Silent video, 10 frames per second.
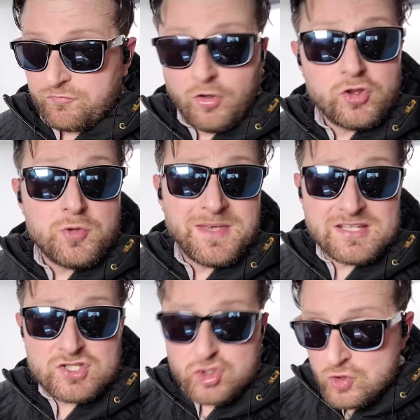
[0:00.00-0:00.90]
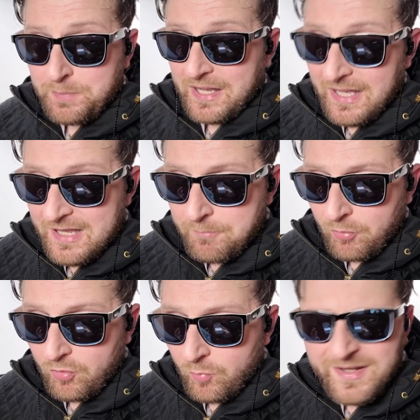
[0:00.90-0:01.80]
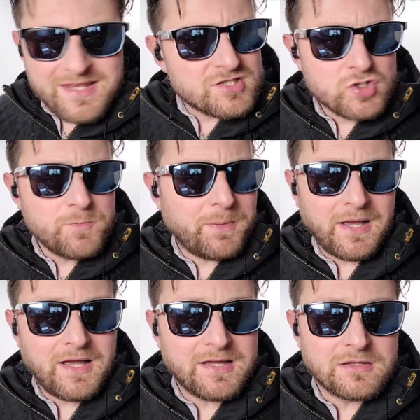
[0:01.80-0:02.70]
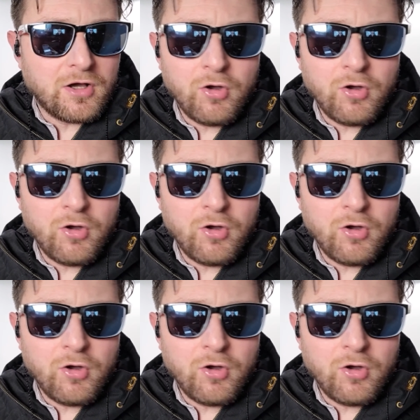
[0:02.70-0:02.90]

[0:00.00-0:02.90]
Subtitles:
volume is super high, but when it is super high,